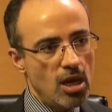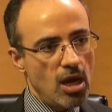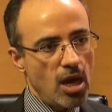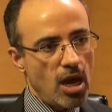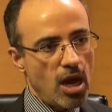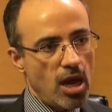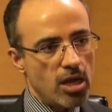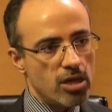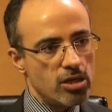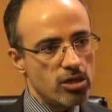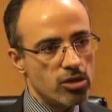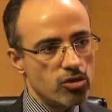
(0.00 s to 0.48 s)

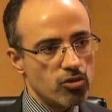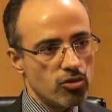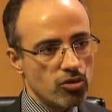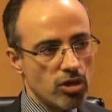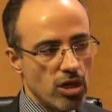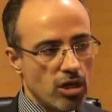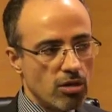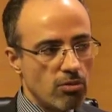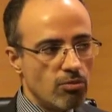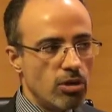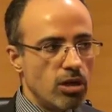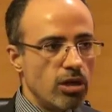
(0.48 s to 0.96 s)
And
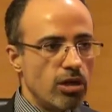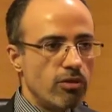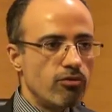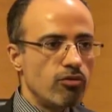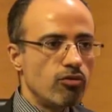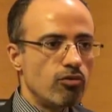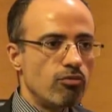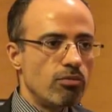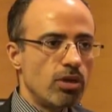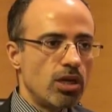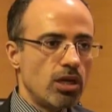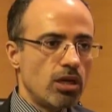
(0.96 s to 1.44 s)
today, believe
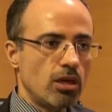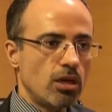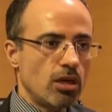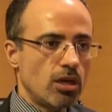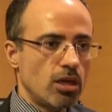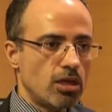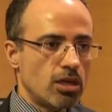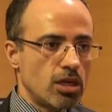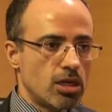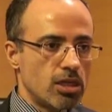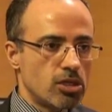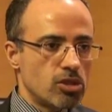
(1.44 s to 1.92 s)
you me,
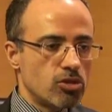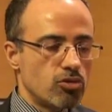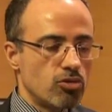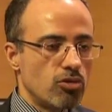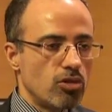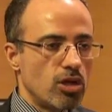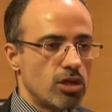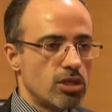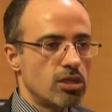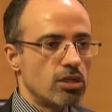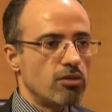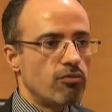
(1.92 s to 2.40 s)
it has
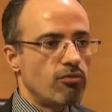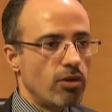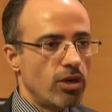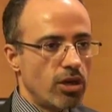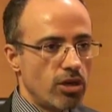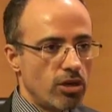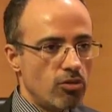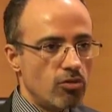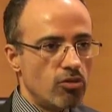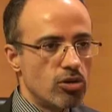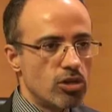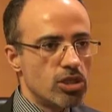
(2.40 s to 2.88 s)
stood us in
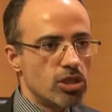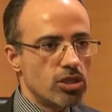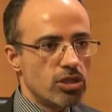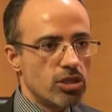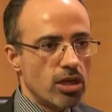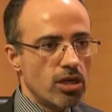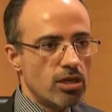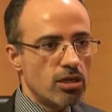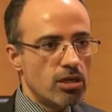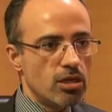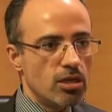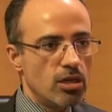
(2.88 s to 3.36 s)
very good
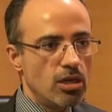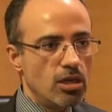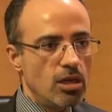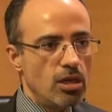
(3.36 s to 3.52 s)
stead.